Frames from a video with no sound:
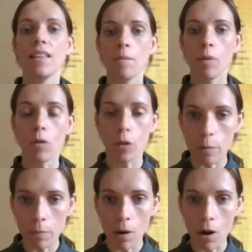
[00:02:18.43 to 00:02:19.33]
the
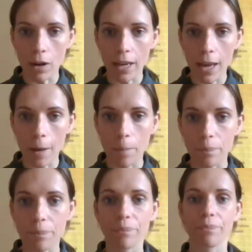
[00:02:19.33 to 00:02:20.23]
employment market.
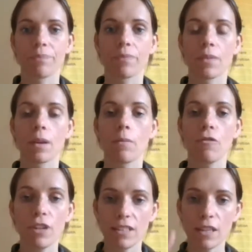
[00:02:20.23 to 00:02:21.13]

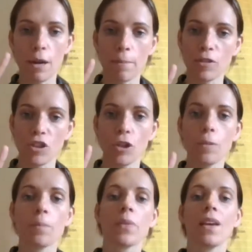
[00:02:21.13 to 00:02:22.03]
Reason number two.